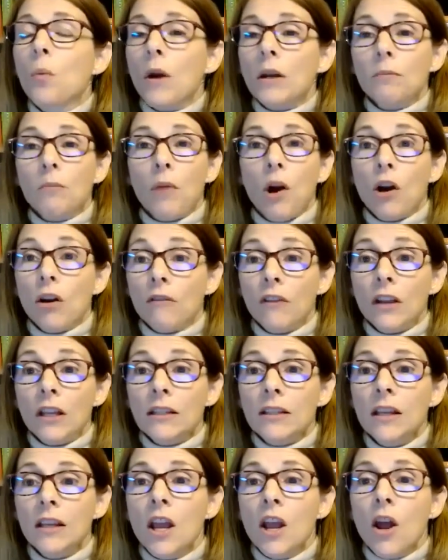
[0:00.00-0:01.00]
one part of
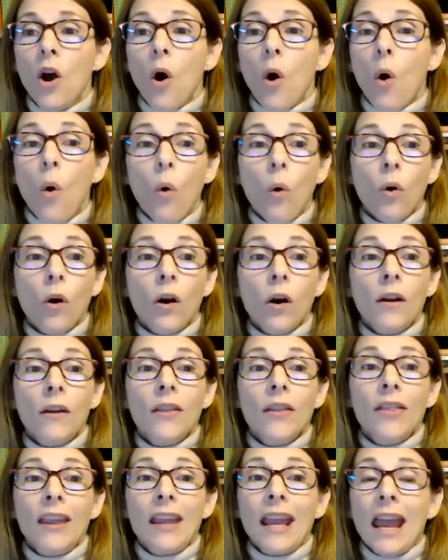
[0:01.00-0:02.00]
it
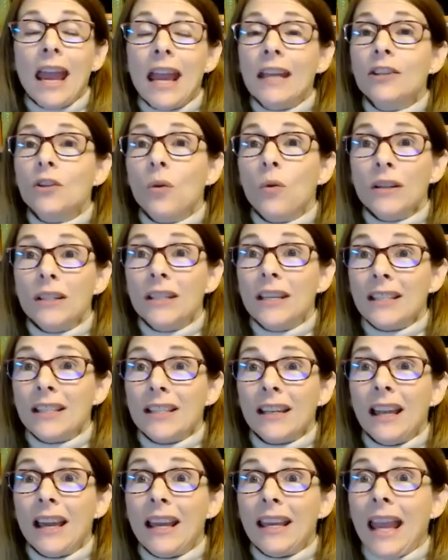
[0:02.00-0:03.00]
or they hate or
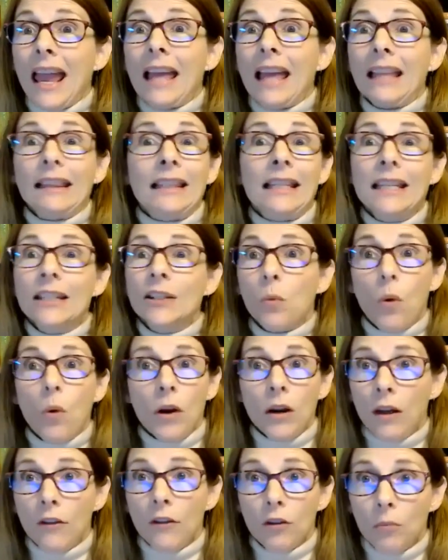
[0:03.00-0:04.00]
dislike at least
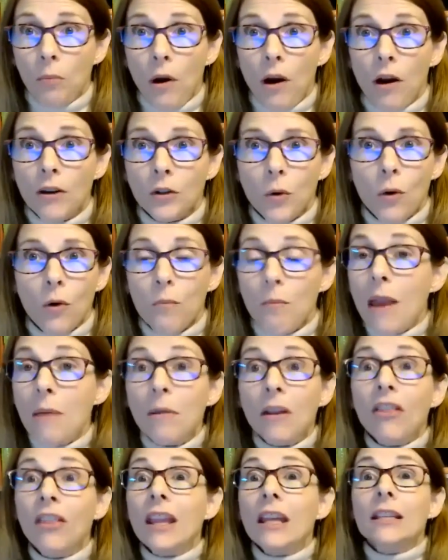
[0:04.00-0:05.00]
one other part, or
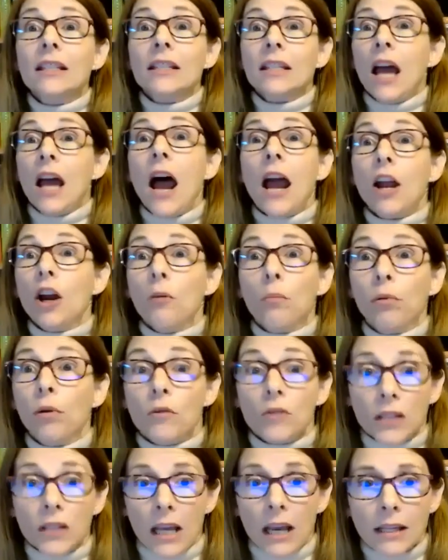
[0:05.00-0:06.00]
maybe the entire
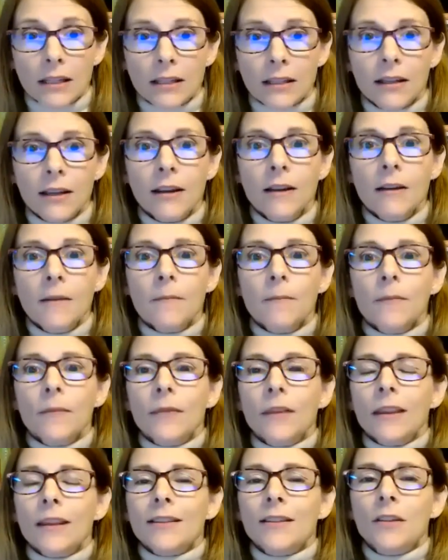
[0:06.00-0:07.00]
process.
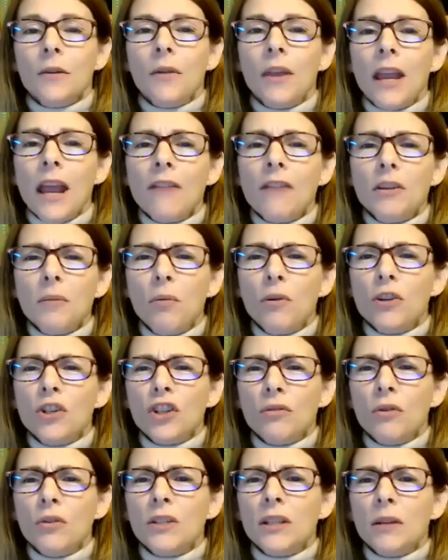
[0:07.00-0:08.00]
So they have to push
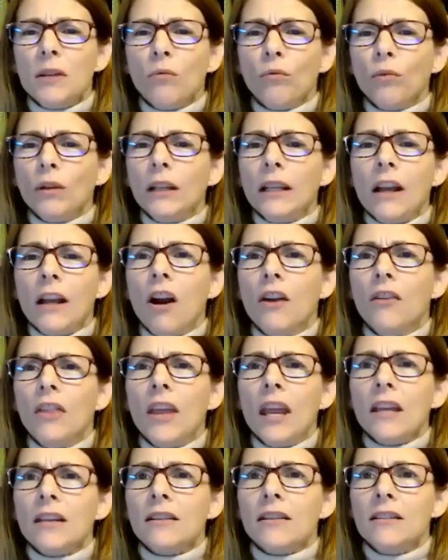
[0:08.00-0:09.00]
through some really hard
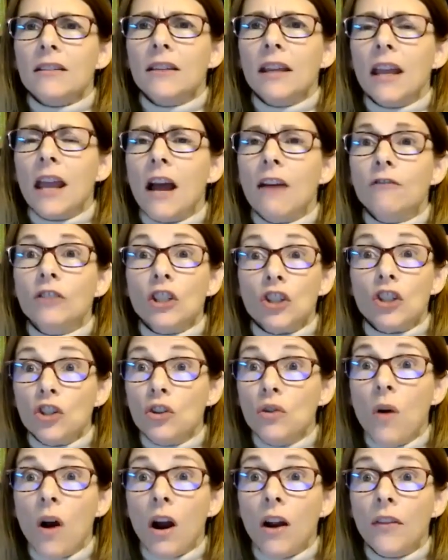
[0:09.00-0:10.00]
things. They have to
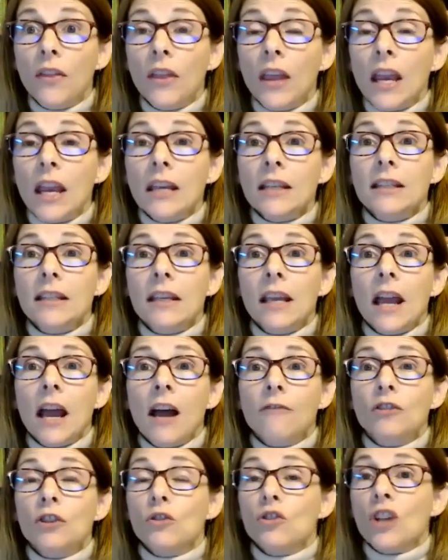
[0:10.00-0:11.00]
do hard things. They
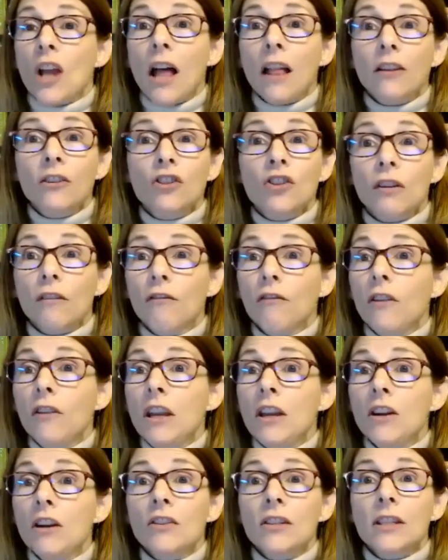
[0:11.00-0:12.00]
have to challenge their
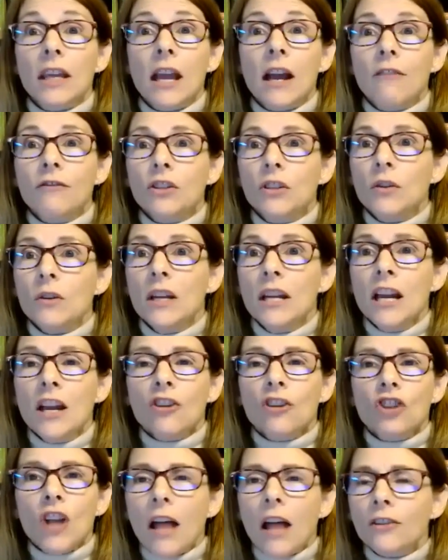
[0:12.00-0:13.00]
fears. They have to
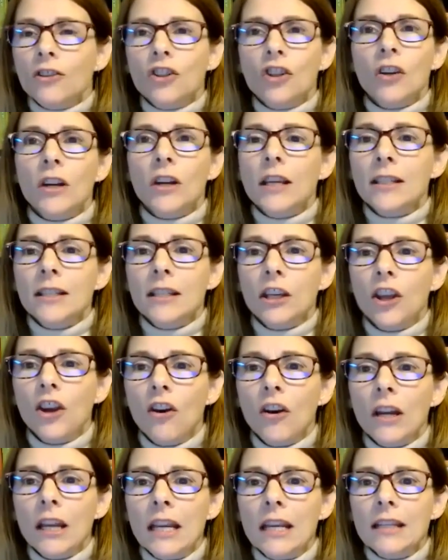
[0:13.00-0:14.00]
challenge their
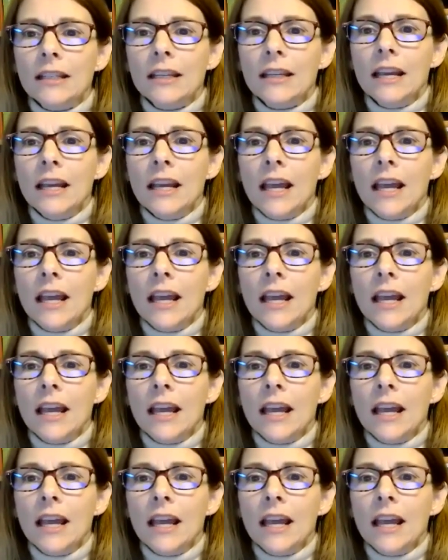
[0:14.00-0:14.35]
insecurities.